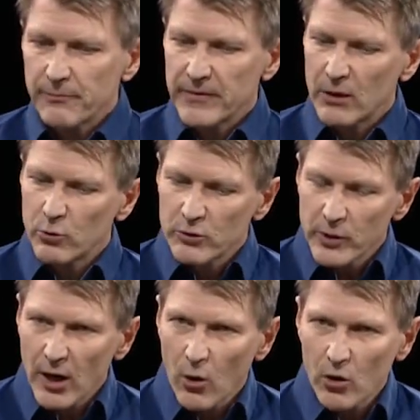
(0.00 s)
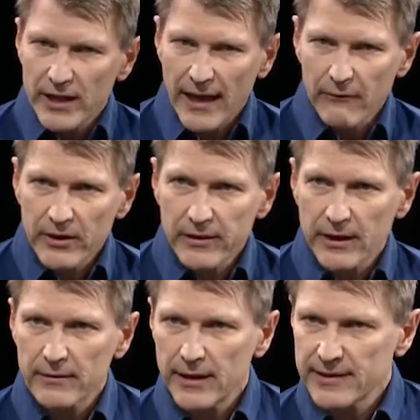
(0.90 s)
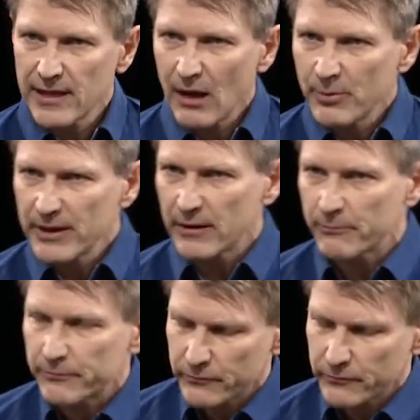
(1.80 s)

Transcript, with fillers: that would record everything that is happening